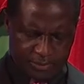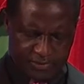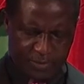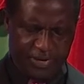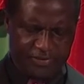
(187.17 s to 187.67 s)

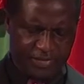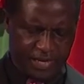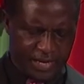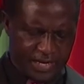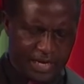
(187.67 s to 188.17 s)
Mr.
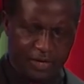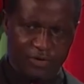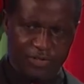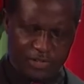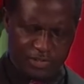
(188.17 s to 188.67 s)
President, Ghana
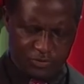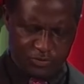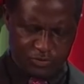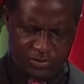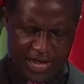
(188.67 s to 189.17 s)

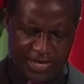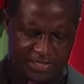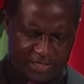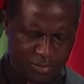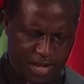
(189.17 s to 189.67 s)
continues to
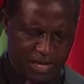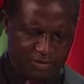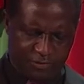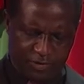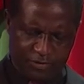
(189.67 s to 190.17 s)
chart a
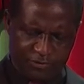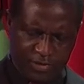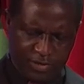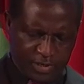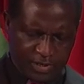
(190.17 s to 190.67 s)
path
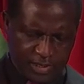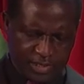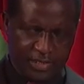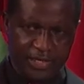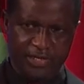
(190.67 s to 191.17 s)
of
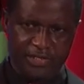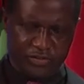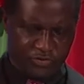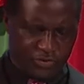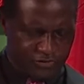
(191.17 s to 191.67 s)

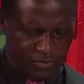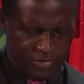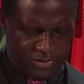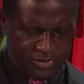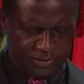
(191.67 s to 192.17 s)
education
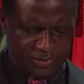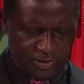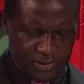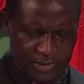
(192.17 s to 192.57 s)
transformation,